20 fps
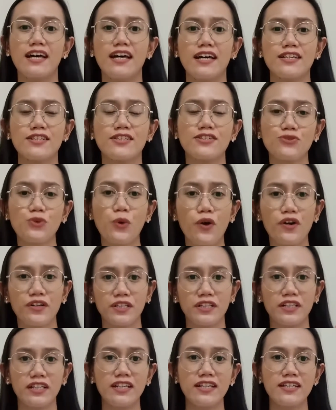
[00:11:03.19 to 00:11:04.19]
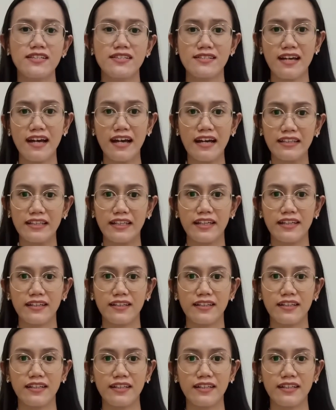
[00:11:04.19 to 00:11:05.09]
storytelling.